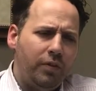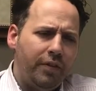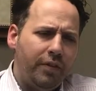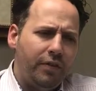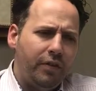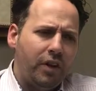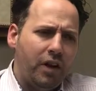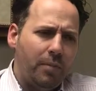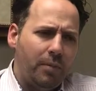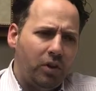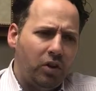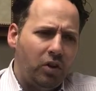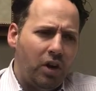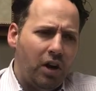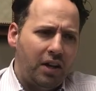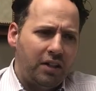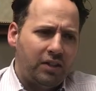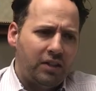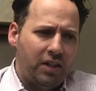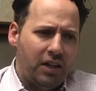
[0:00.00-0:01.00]
you ever come
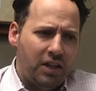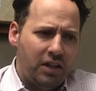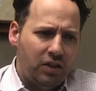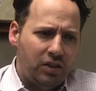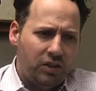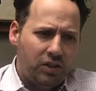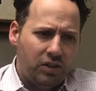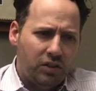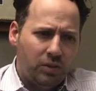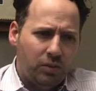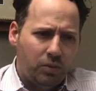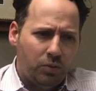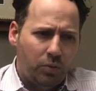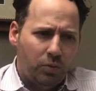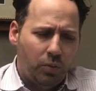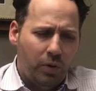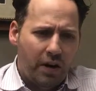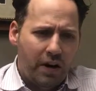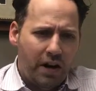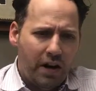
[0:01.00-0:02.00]
across this
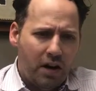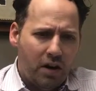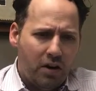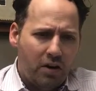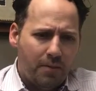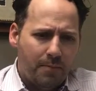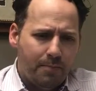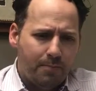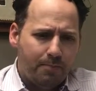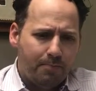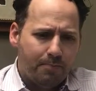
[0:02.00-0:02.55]
where